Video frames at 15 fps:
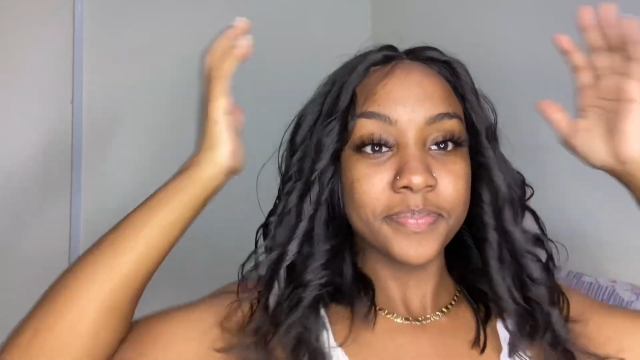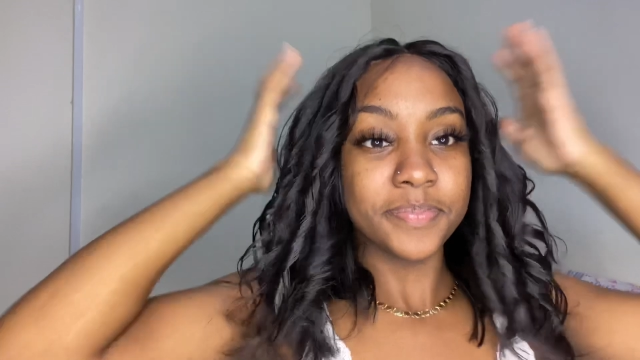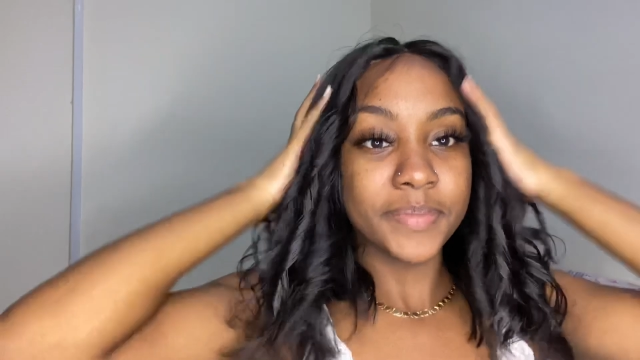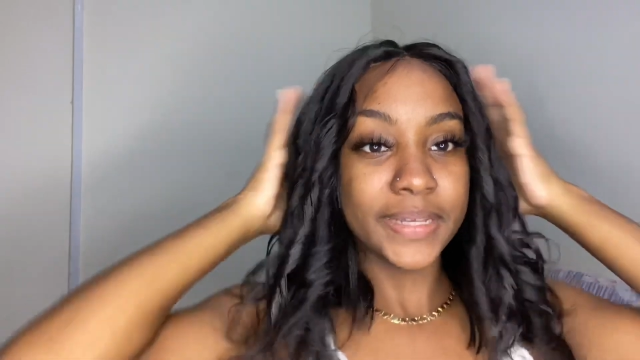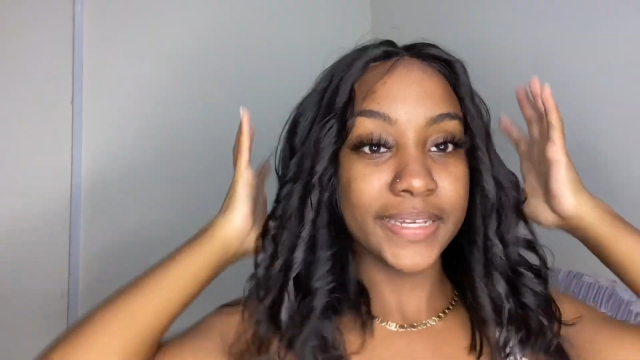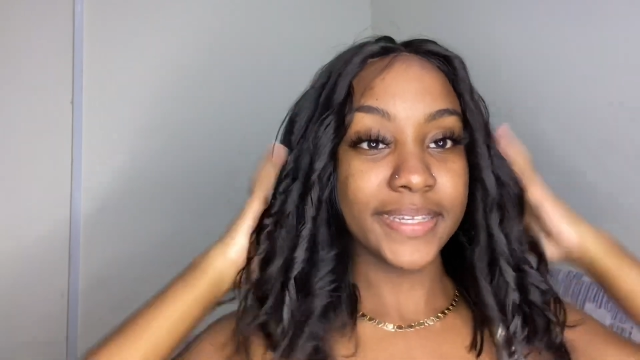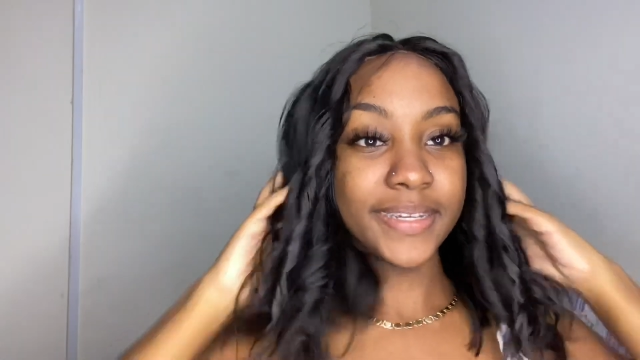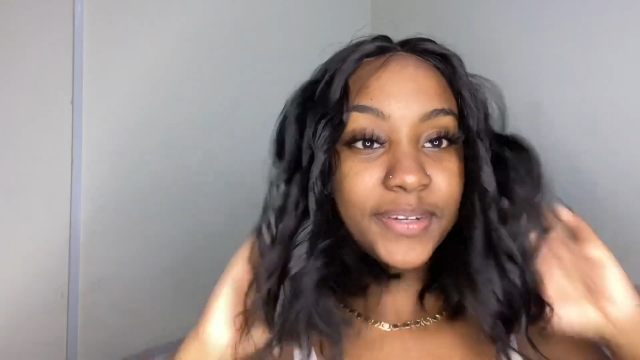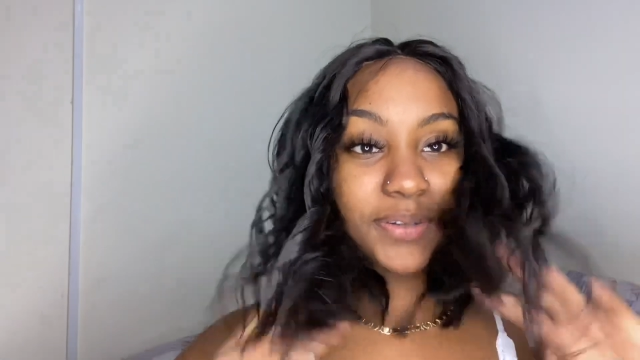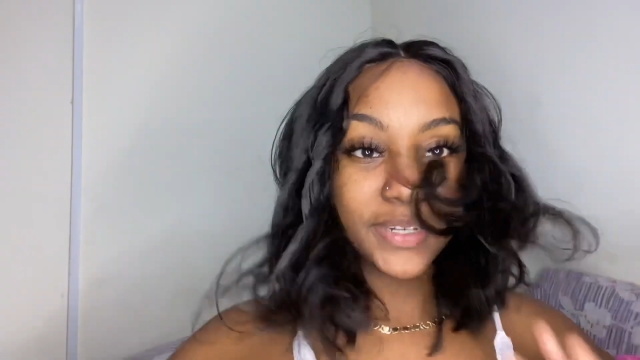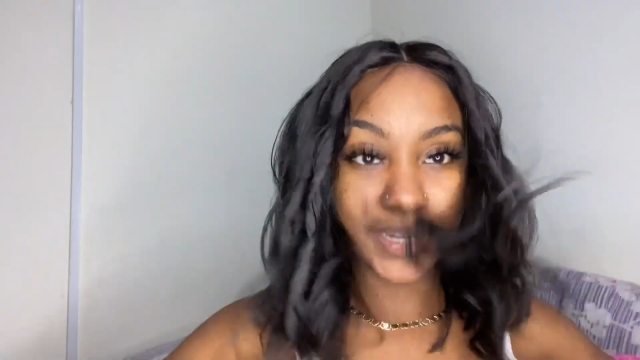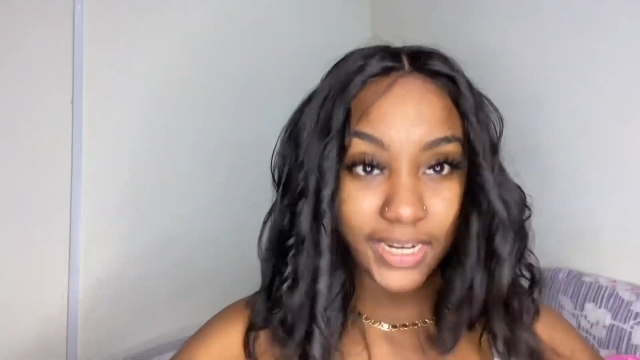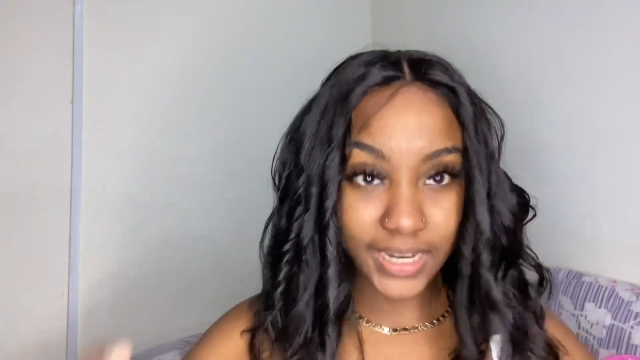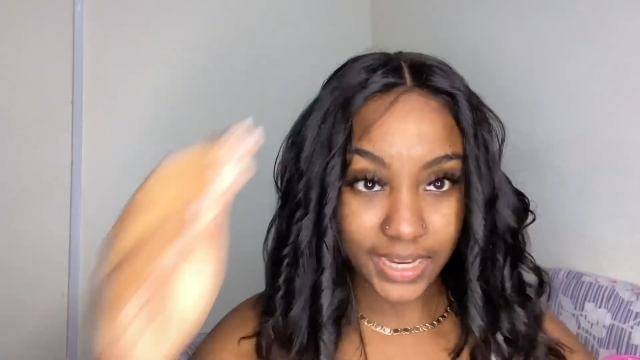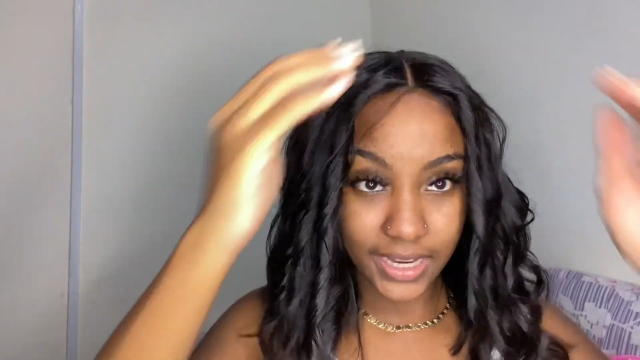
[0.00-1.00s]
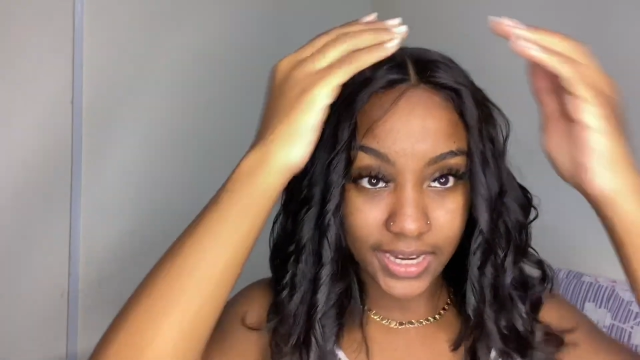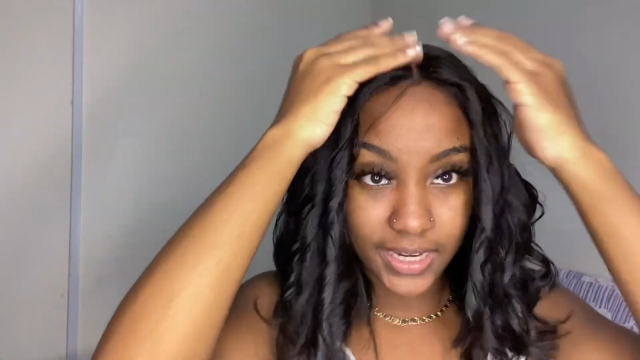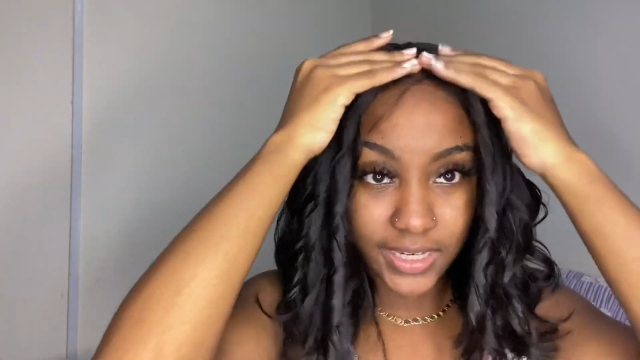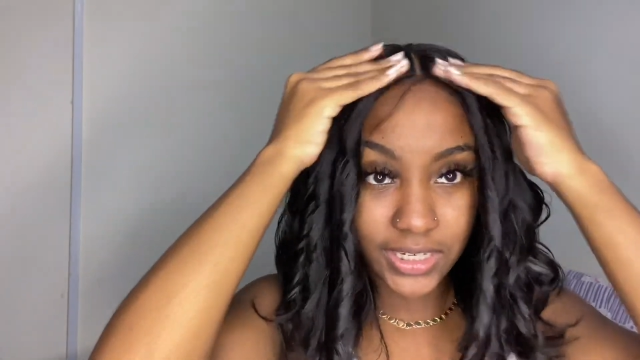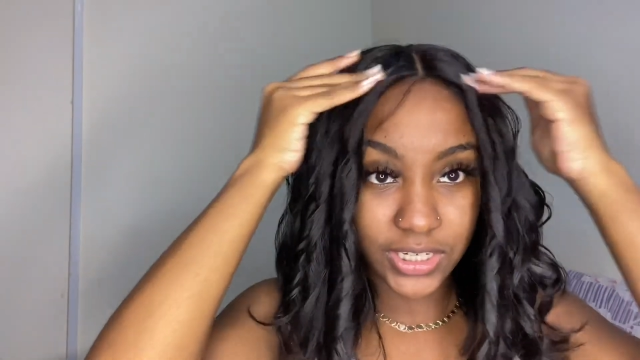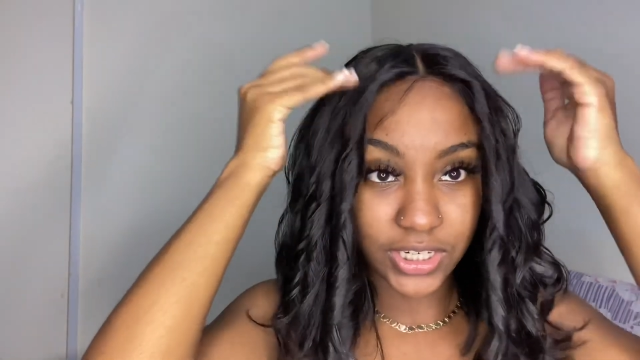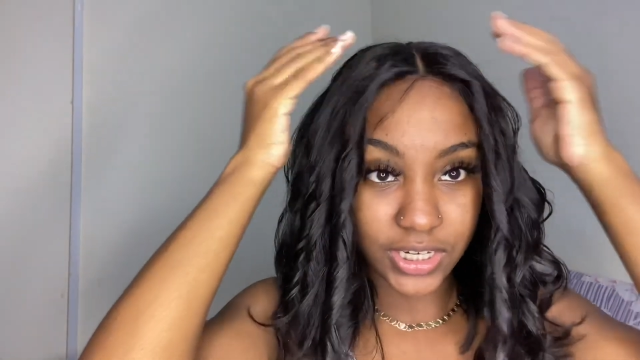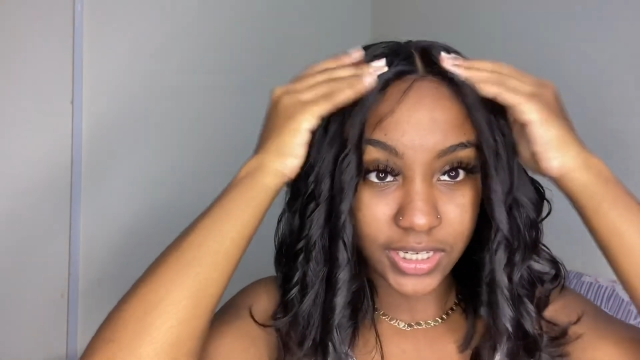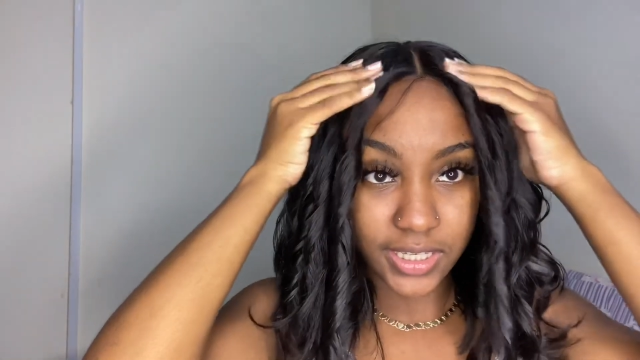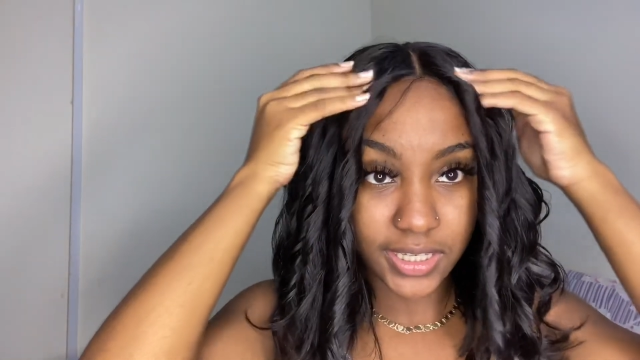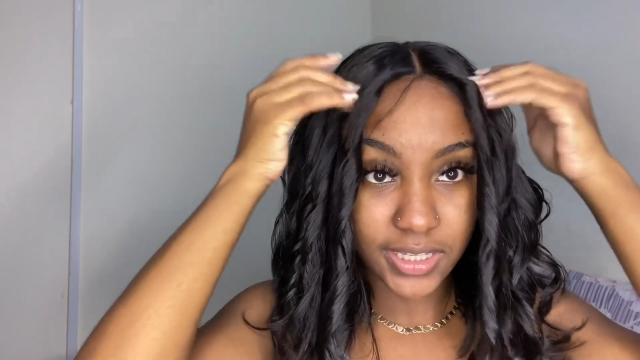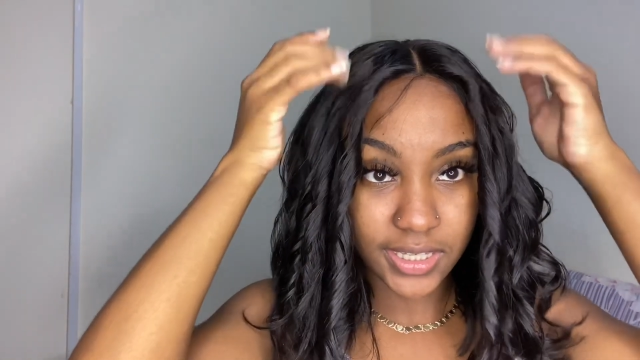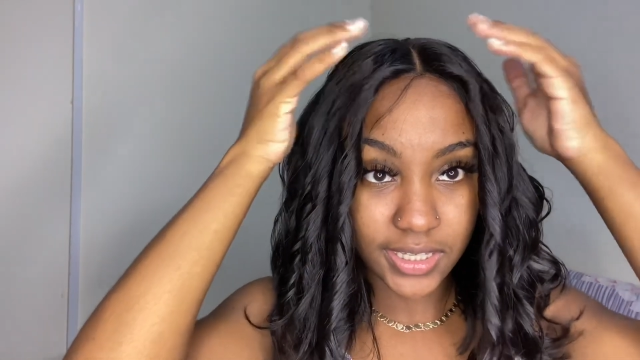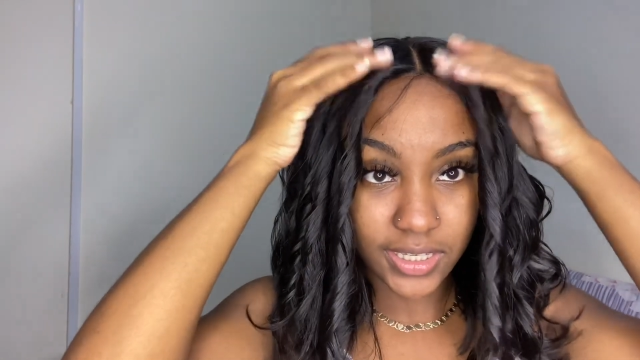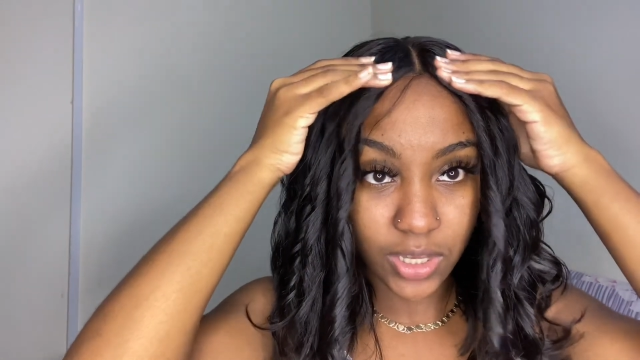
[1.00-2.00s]
That's how she looking,
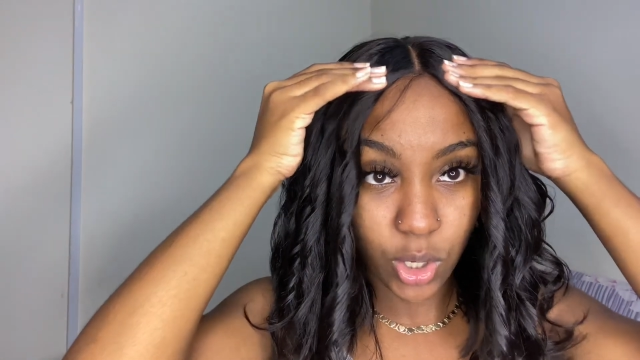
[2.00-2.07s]
just